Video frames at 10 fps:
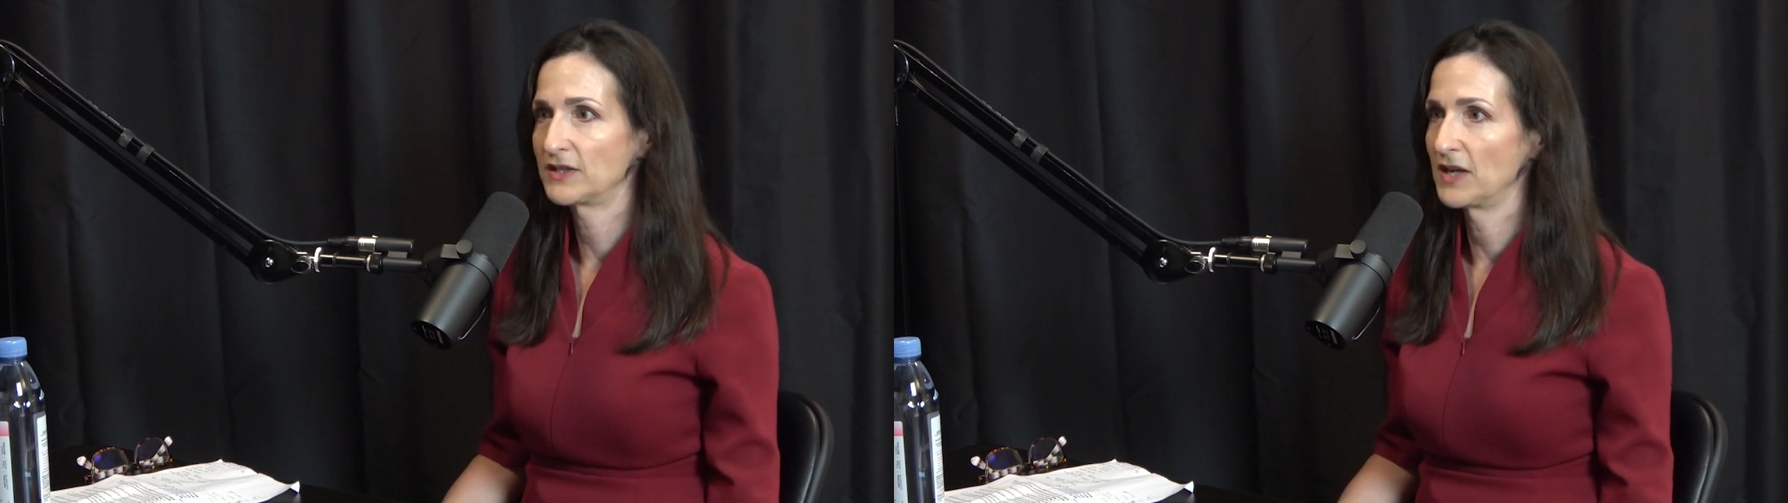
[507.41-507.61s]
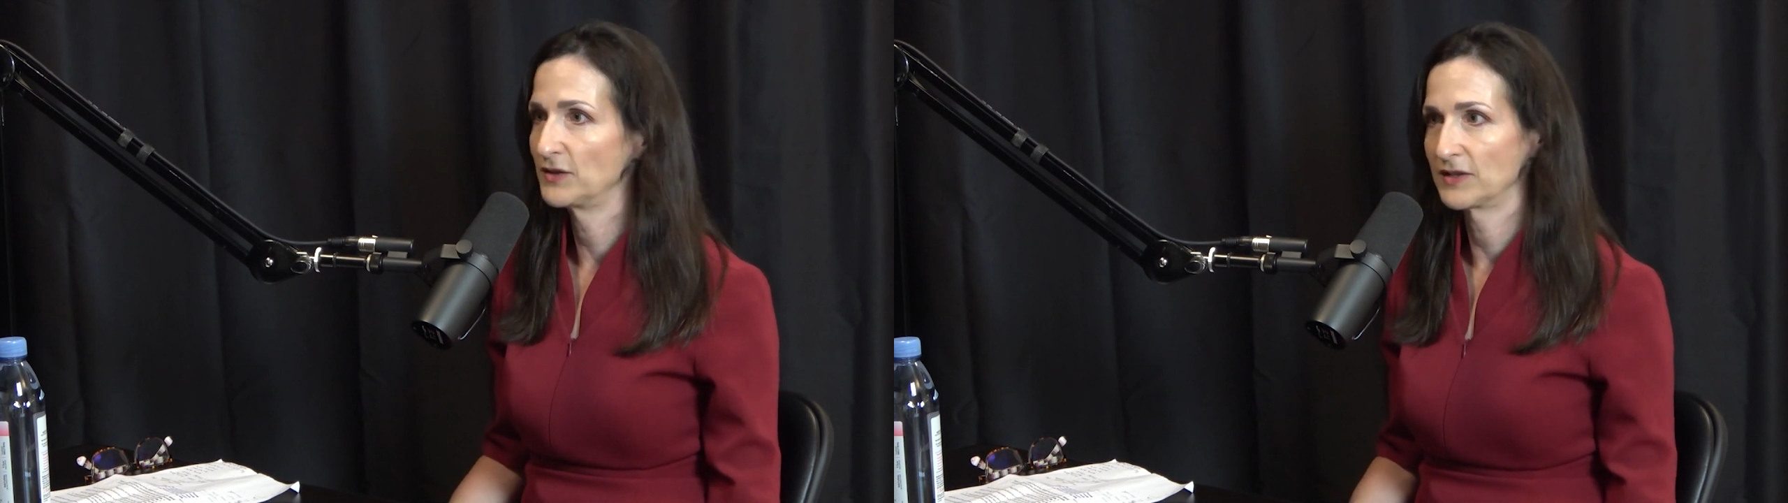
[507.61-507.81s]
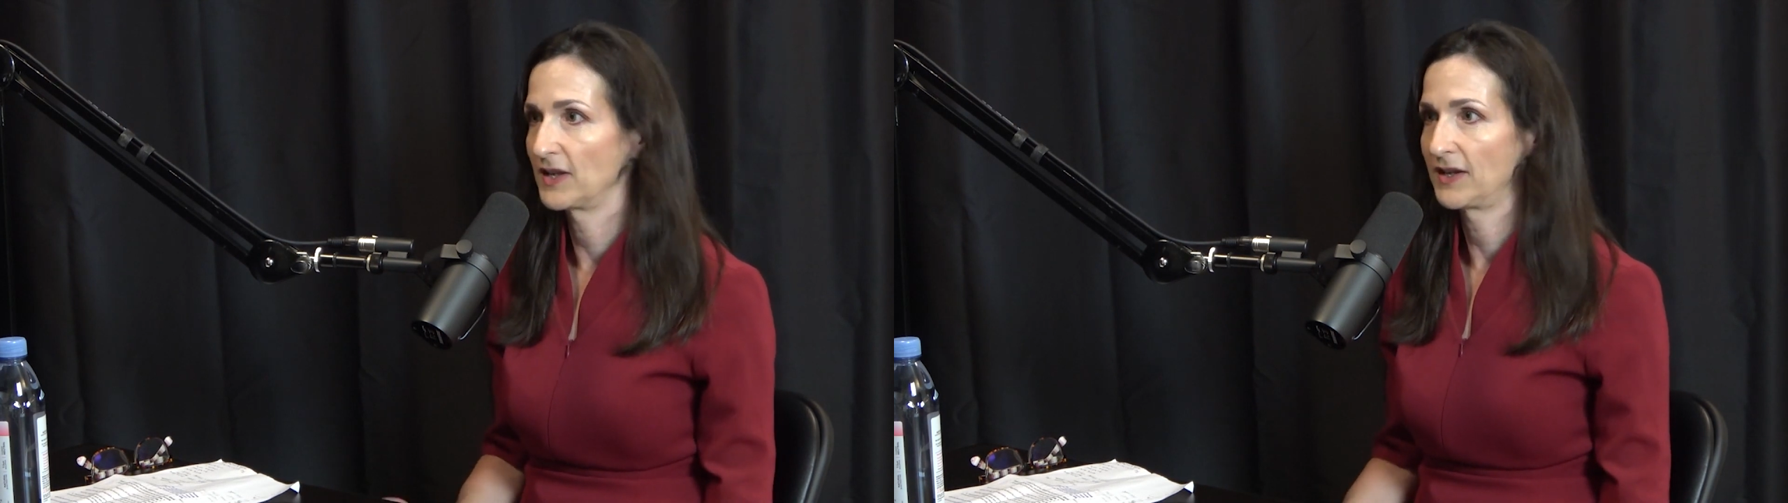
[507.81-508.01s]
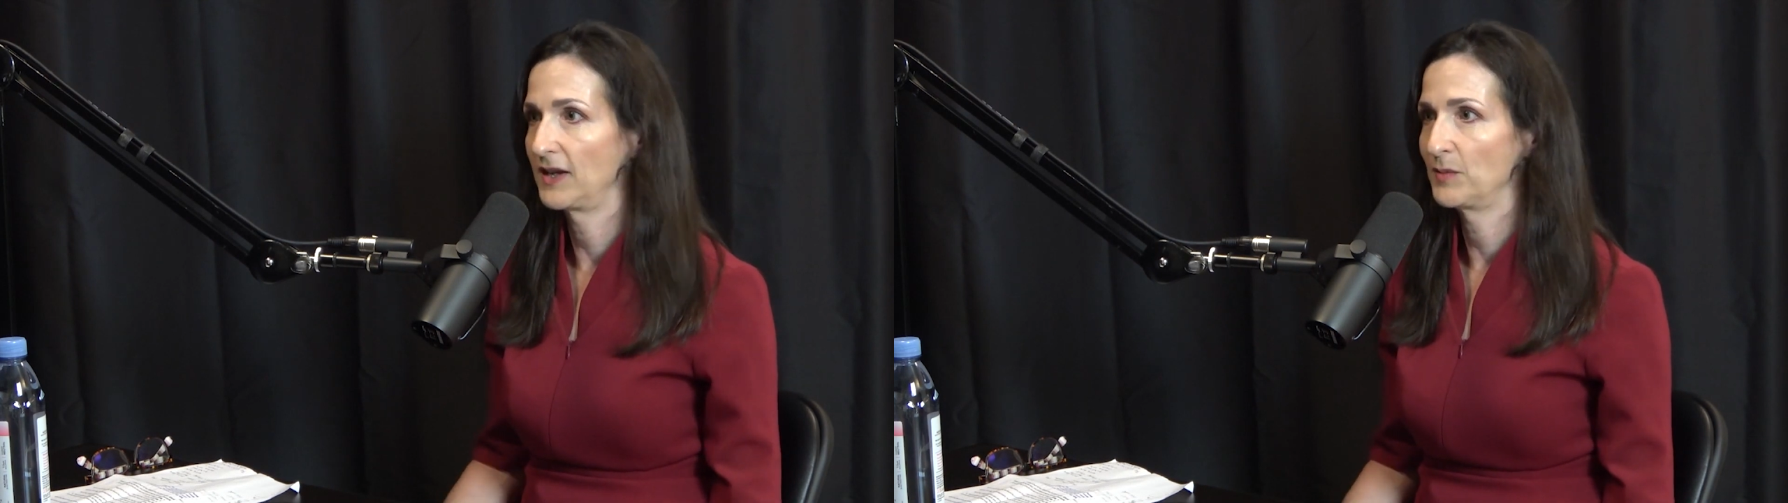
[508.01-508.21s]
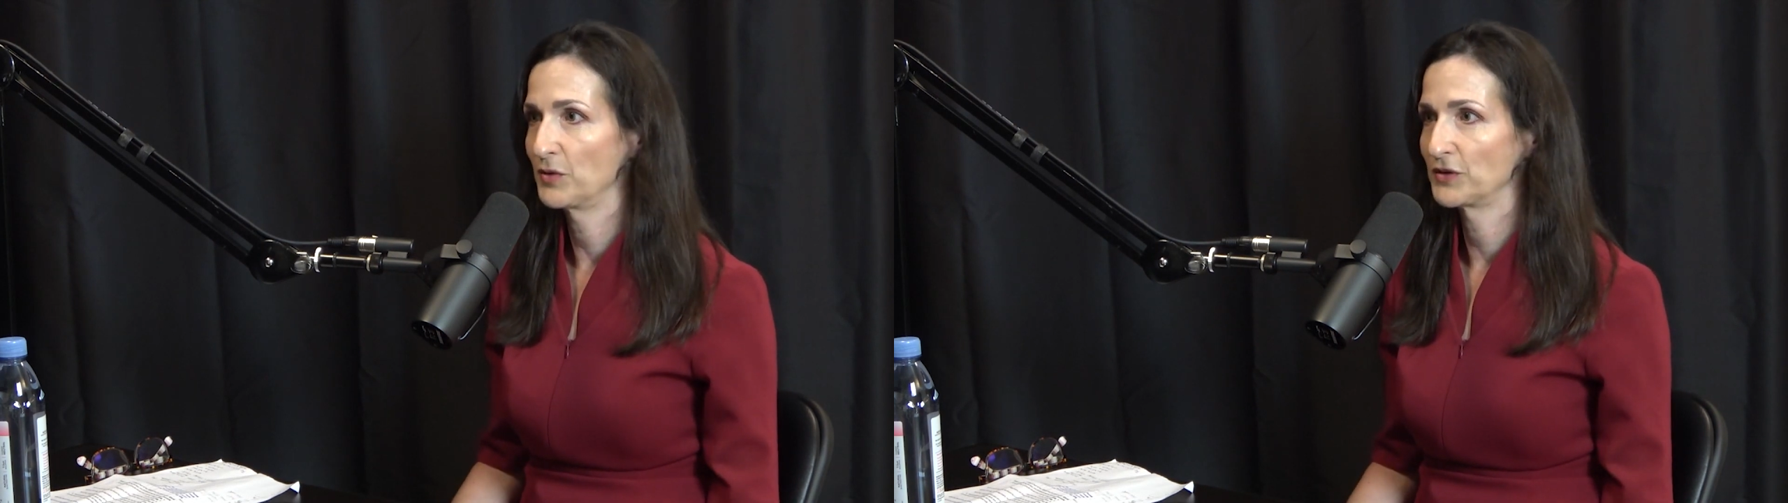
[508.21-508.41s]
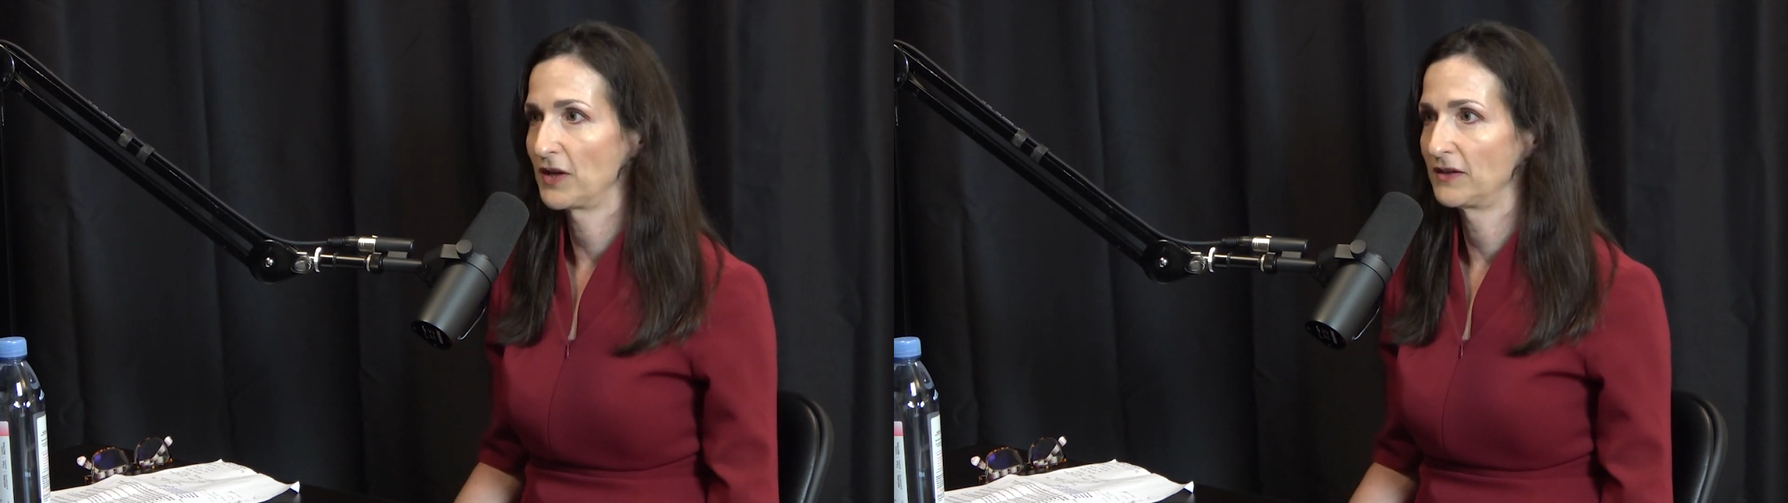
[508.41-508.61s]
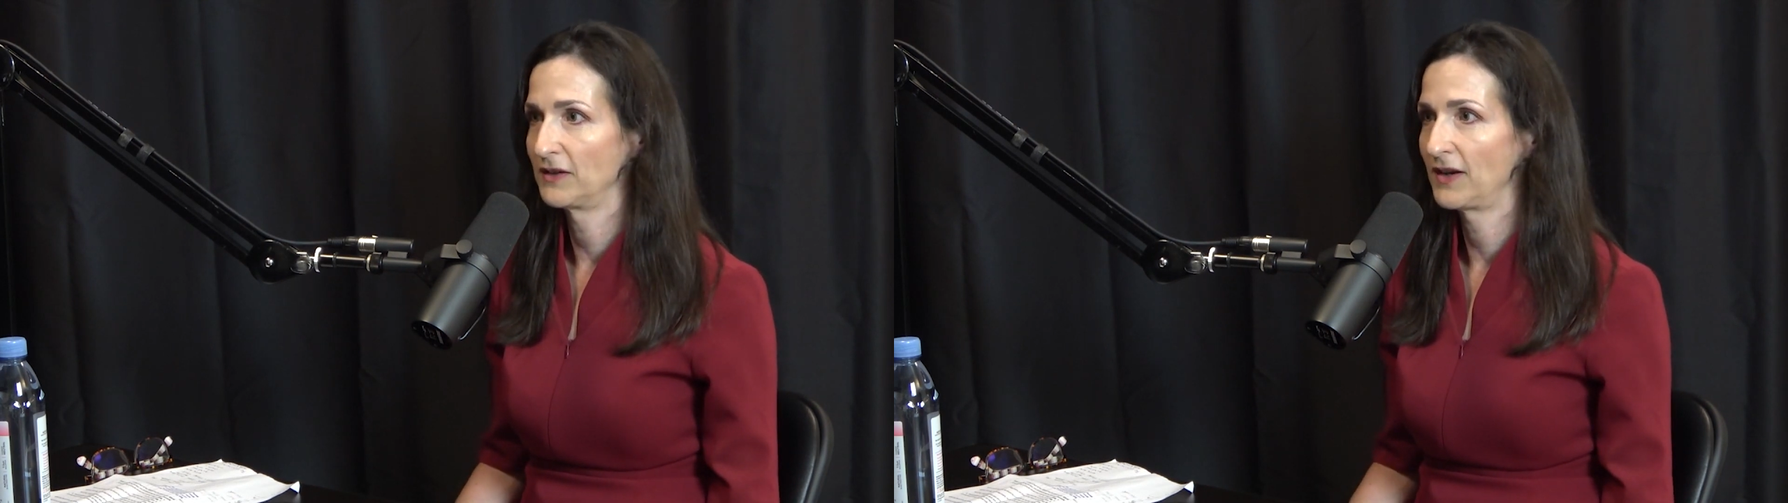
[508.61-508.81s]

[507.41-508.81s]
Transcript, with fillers: days, it's like 80%.